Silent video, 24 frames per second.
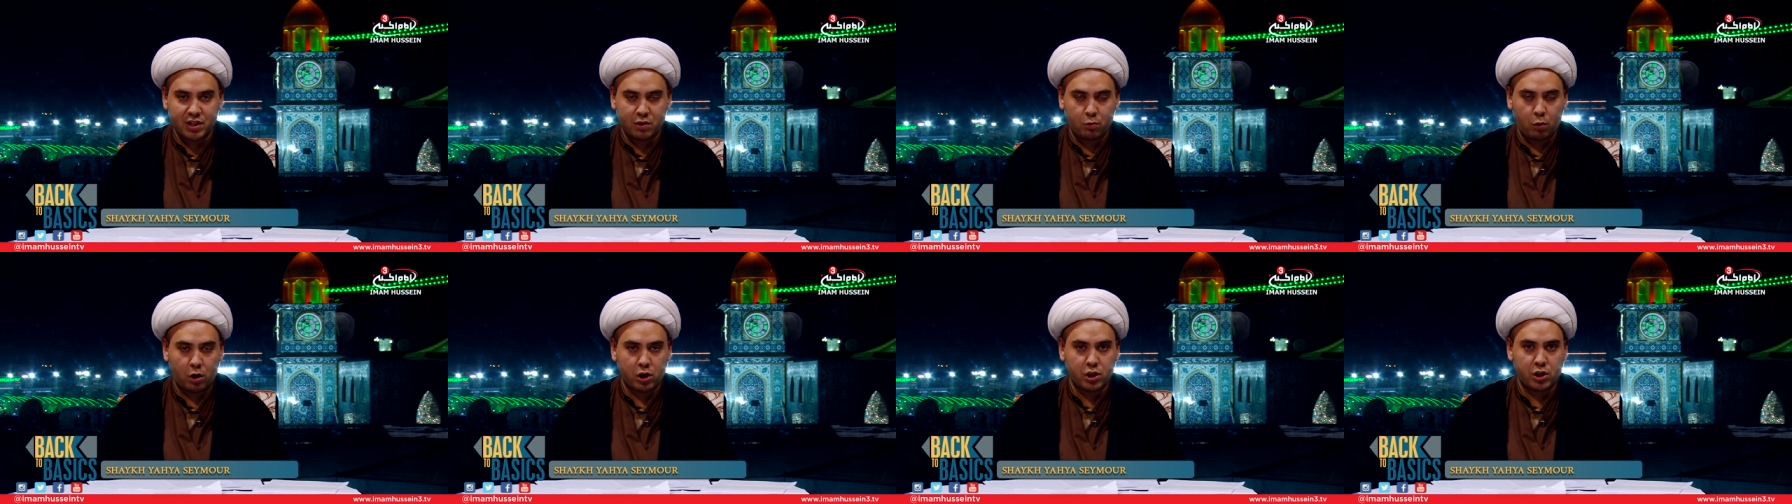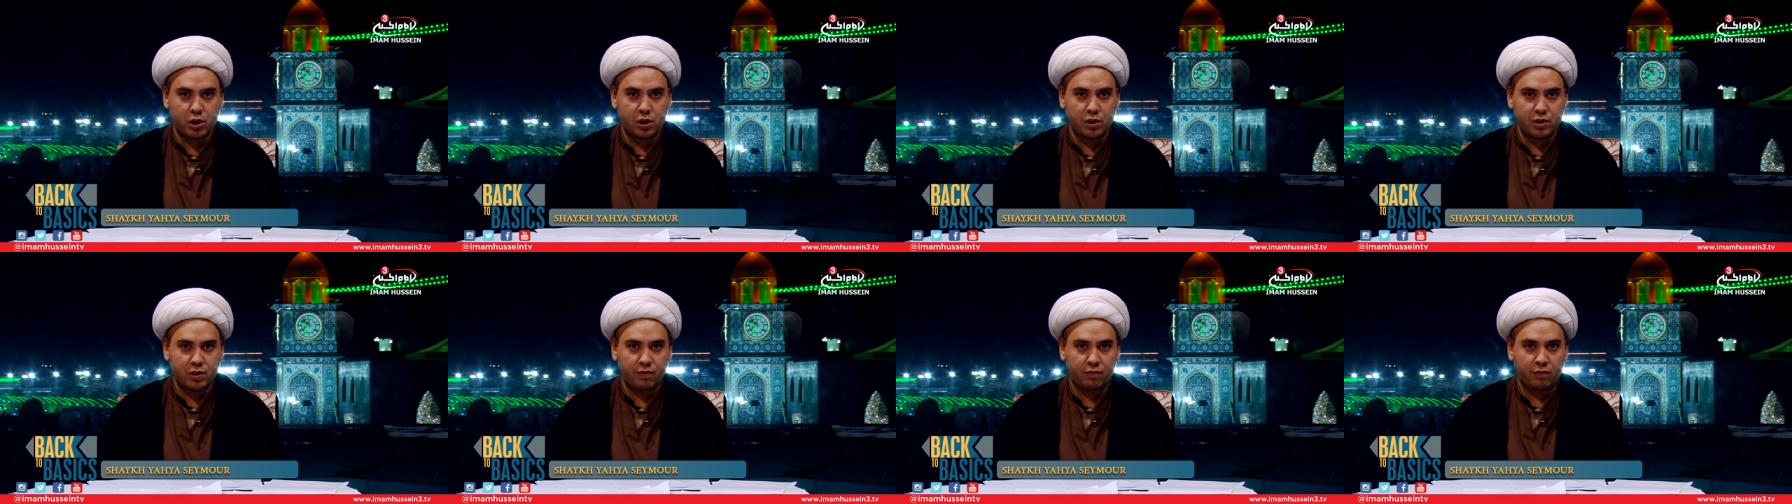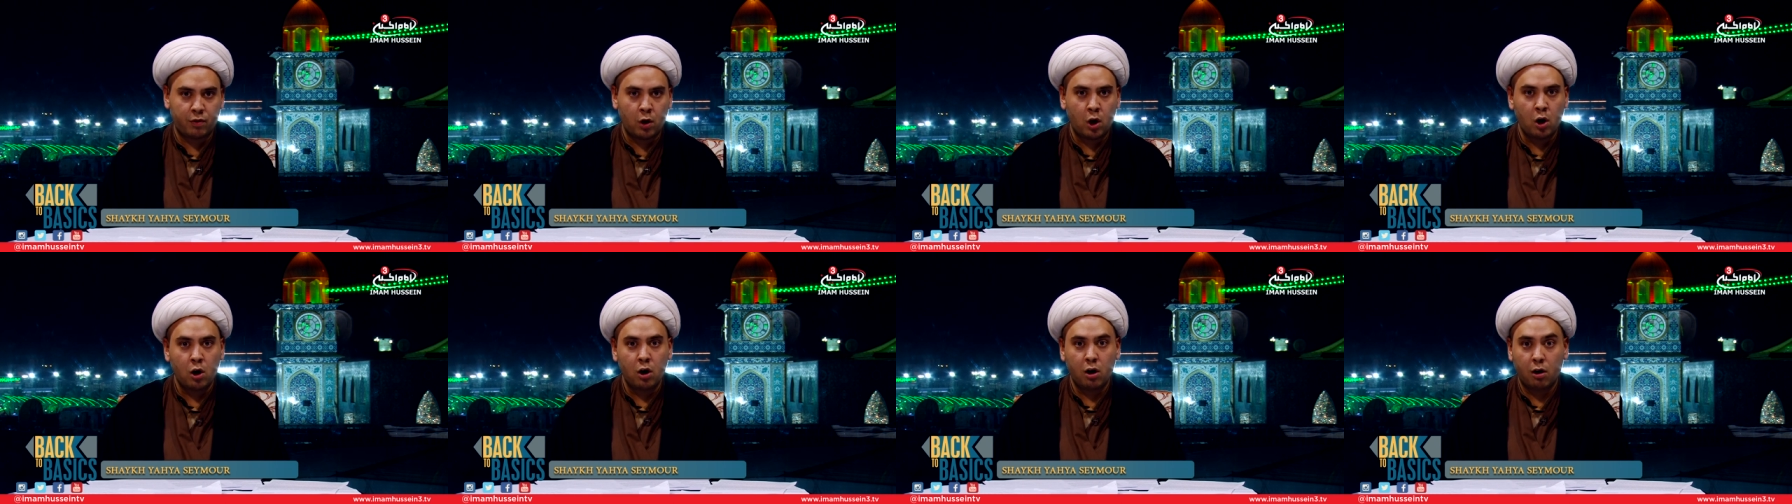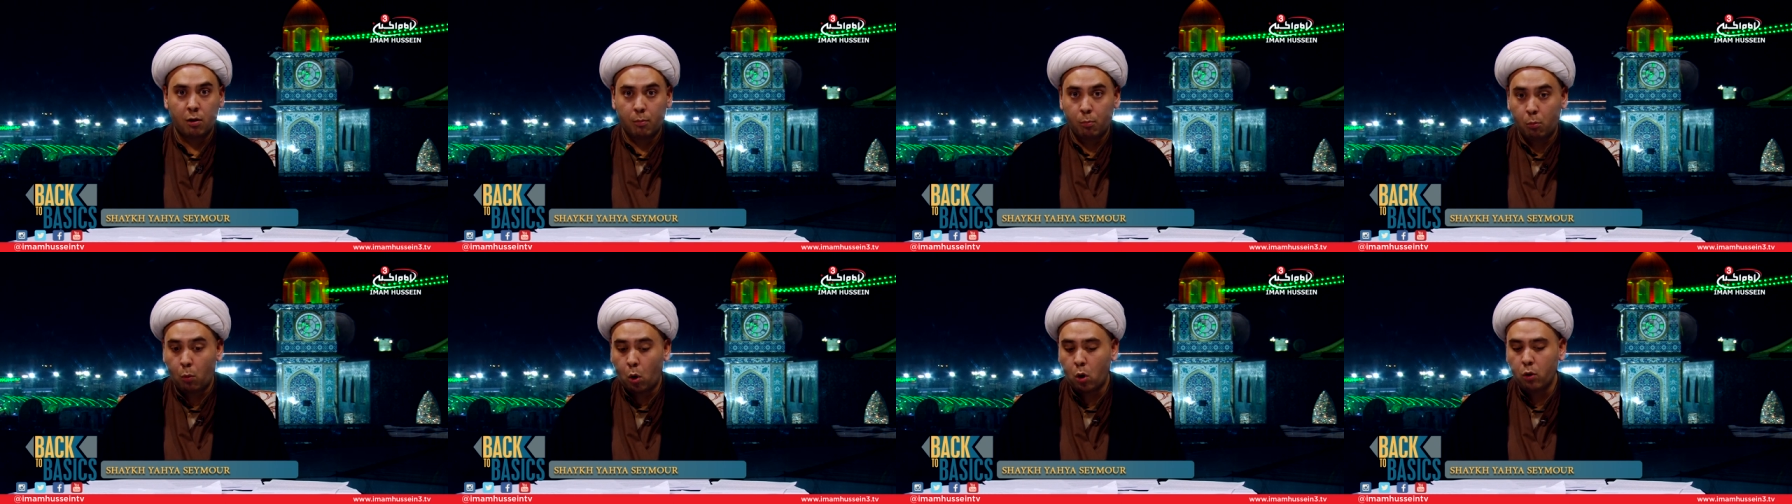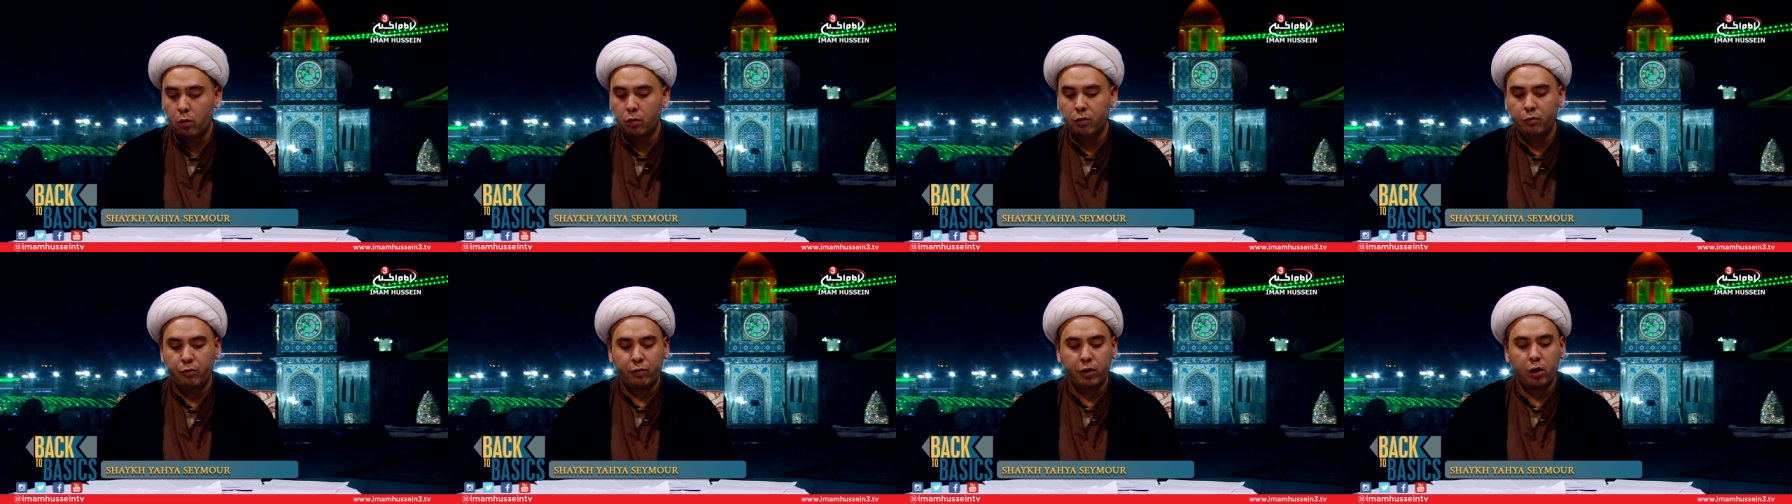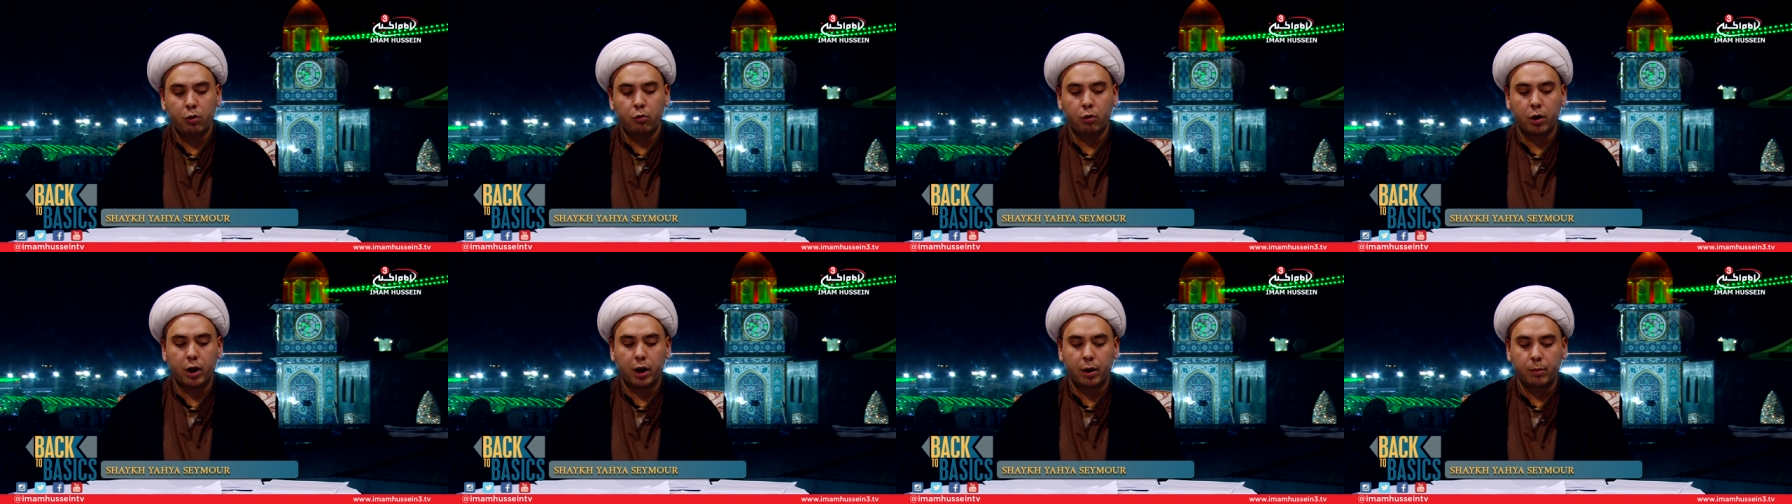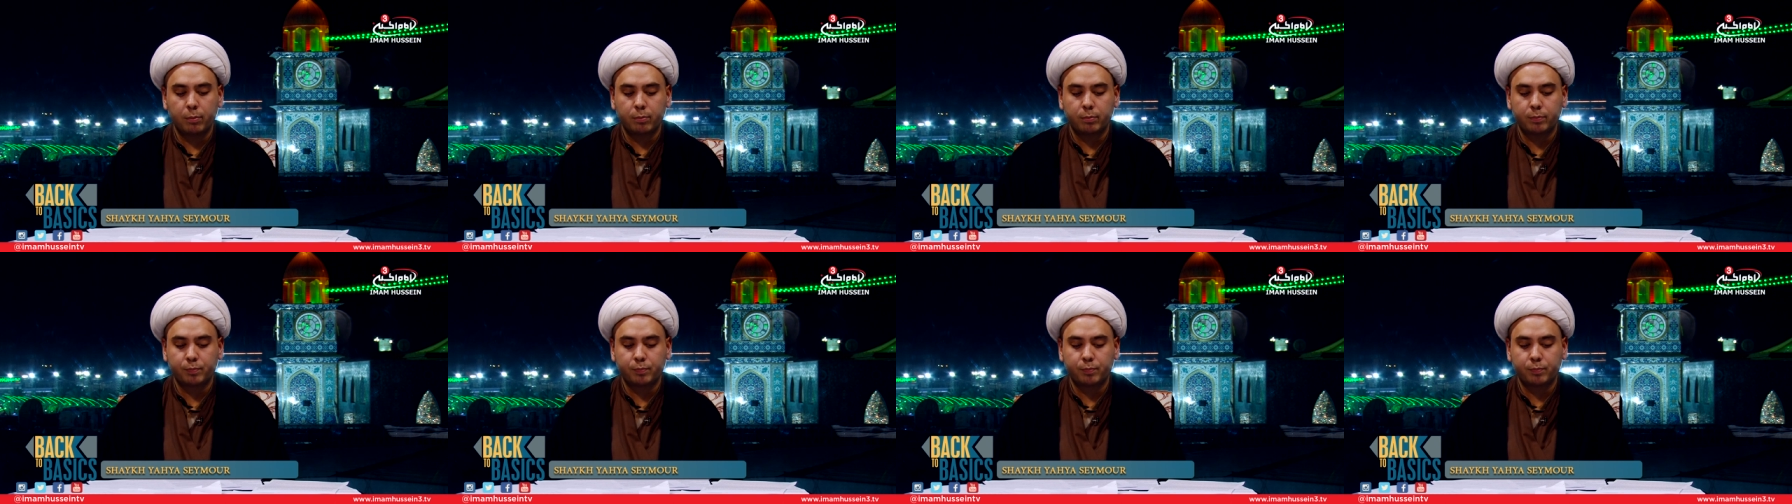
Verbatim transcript: questions of moral theory.